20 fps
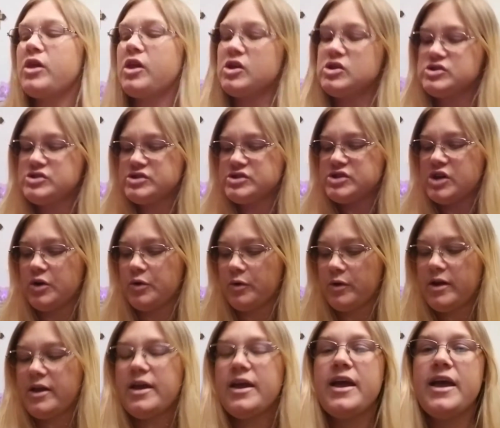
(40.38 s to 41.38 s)
So,
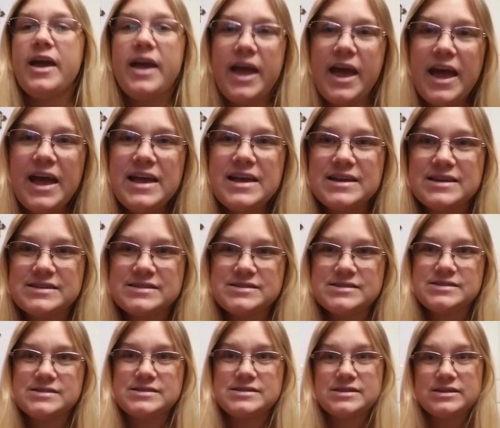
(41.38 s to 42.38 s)

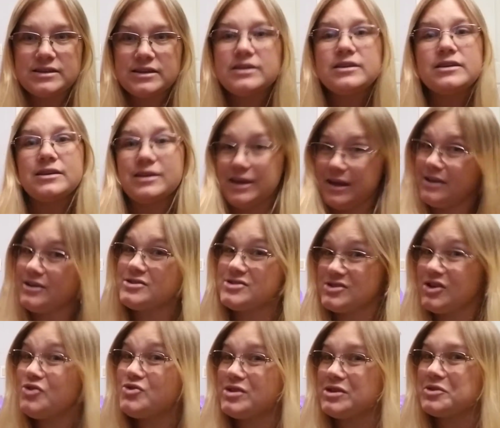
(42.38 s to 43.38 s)
as a
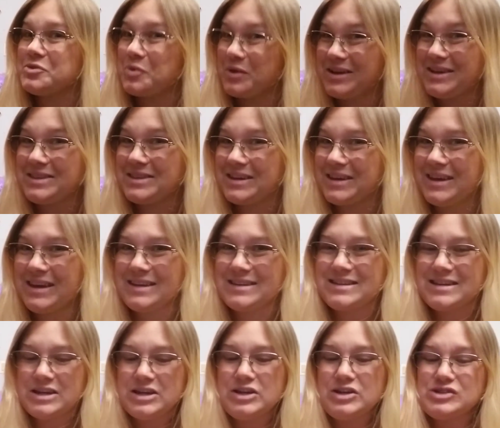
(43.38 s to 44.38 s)
consultant, we get the
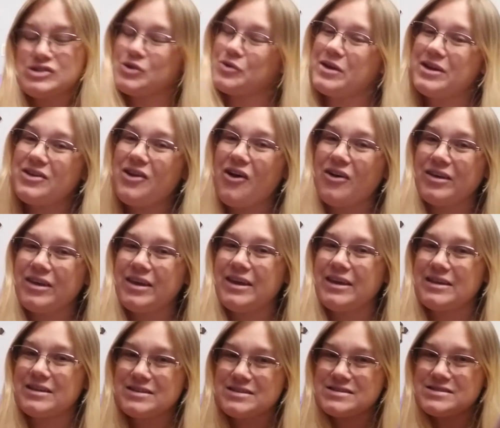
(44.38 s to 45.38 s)
kit. So in our
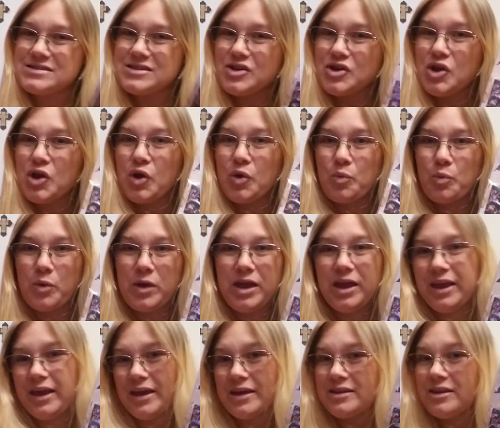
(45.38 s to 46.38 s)
kits, we
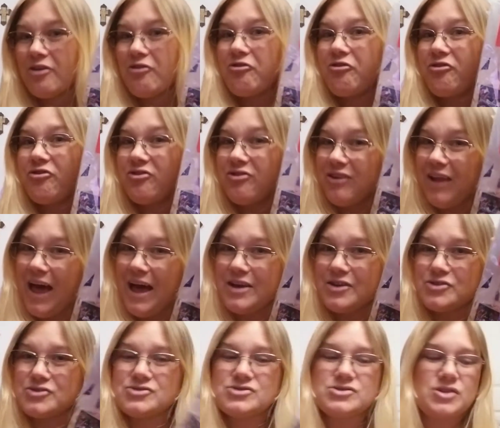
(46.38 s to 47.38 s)
get
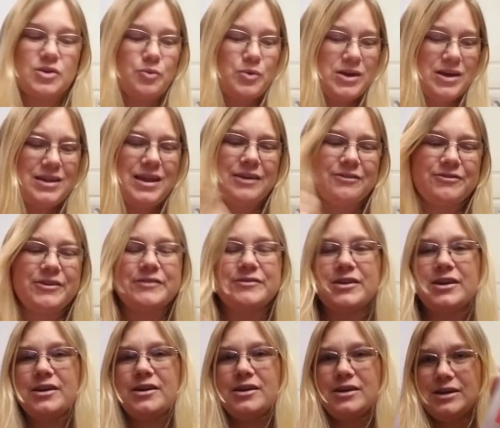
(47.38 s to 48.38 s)
flyers. We get like
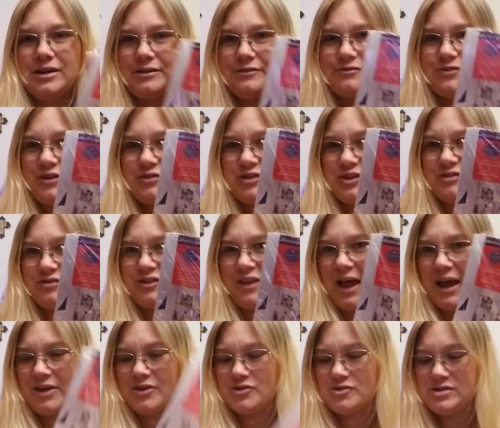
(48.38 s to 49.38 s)
50
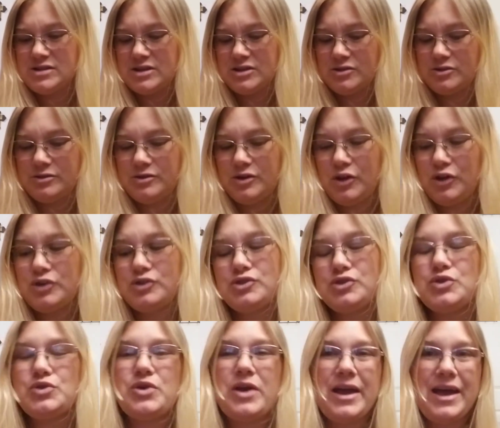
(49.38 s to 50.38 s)
flyers here
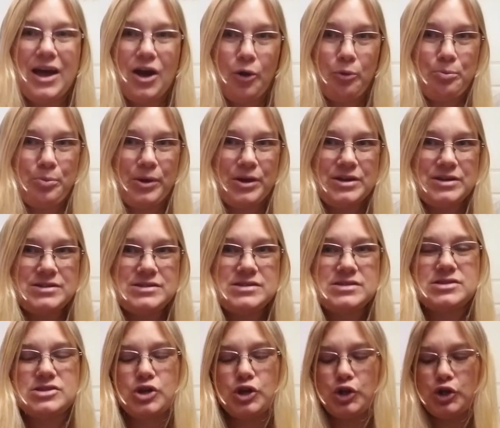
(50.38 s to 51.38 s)
to help
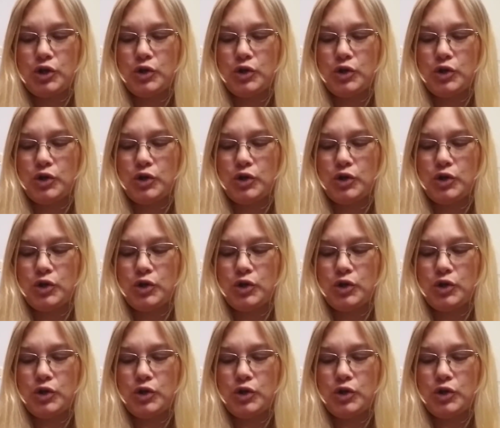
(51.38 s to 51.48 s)
us